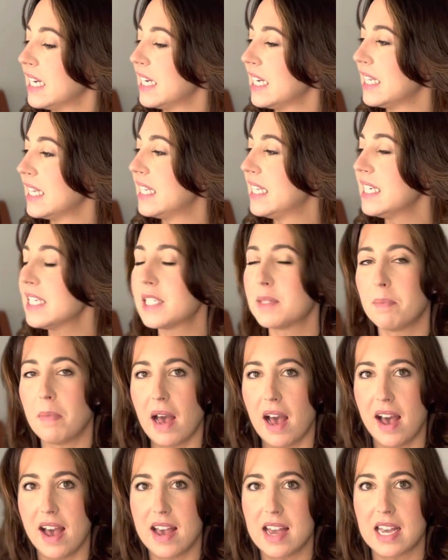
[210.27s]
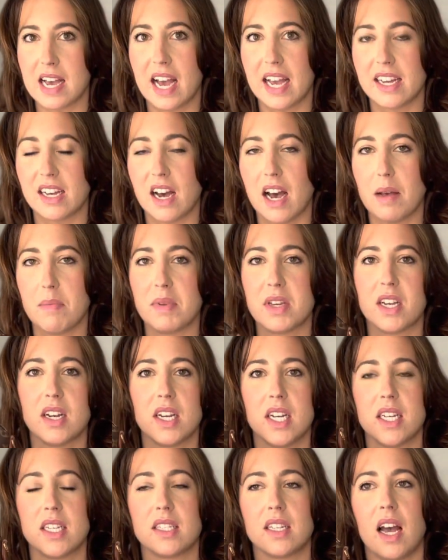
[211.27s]
This bag I got
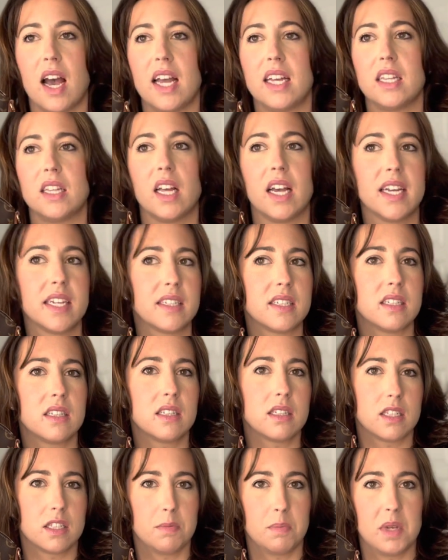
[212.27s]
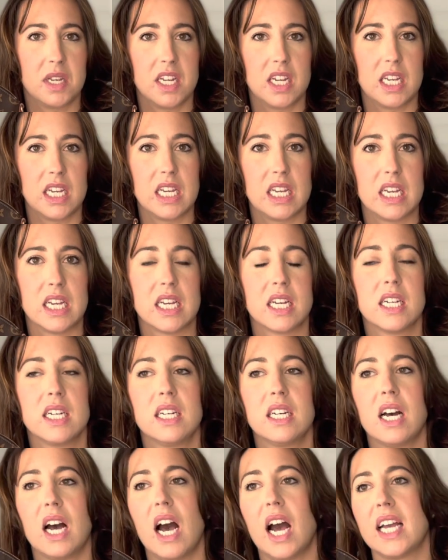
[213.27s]
because I liked the Speedy,
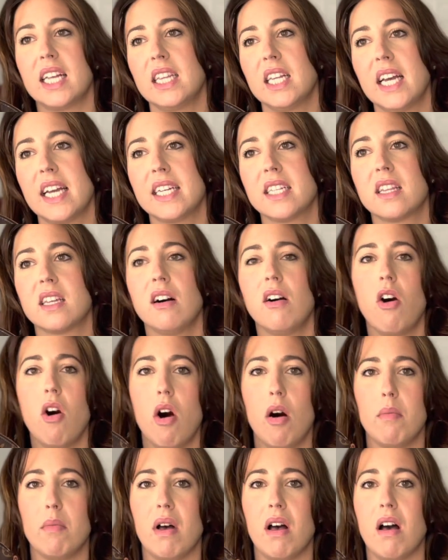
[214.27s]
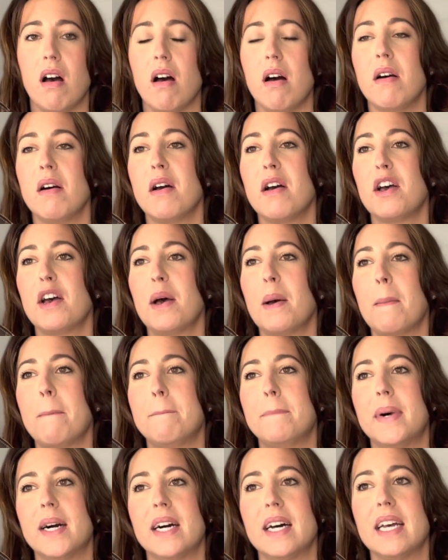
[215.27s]
I liked the Alma,
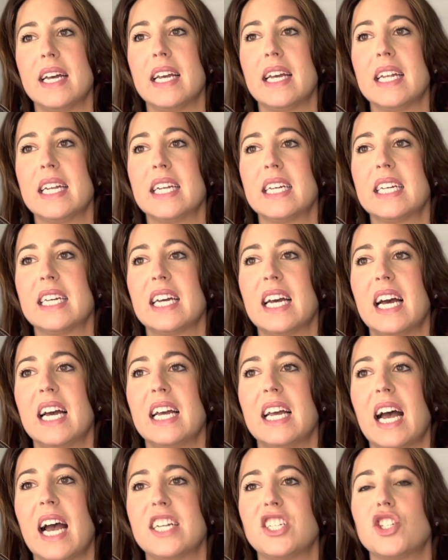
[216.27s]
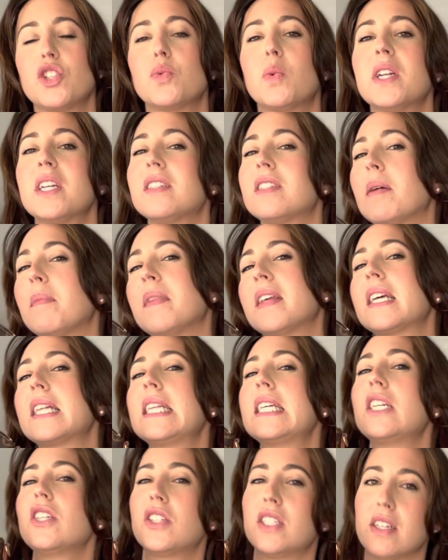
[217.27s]
but I just wanted something a
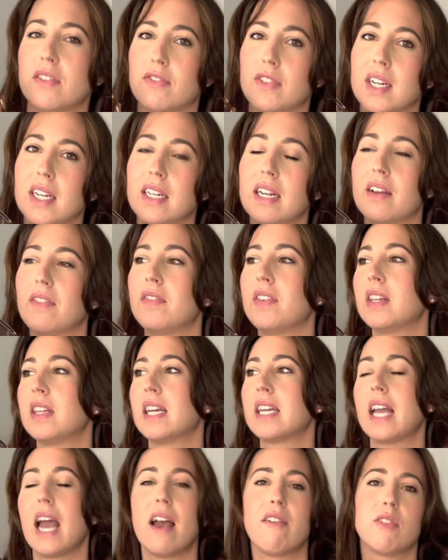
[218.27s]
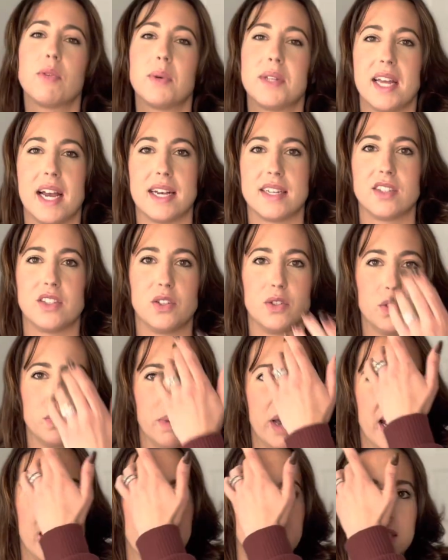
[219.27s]
little different. I feel like everyone has those
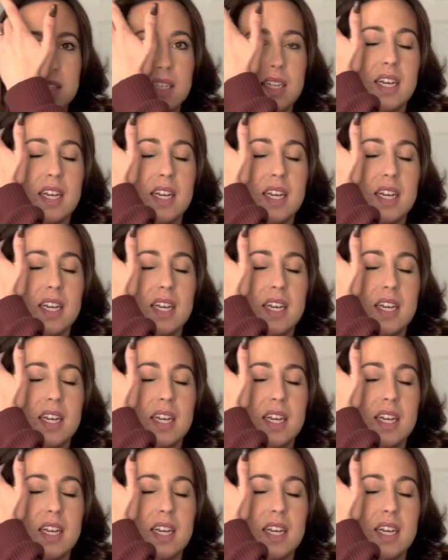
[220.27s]
bags.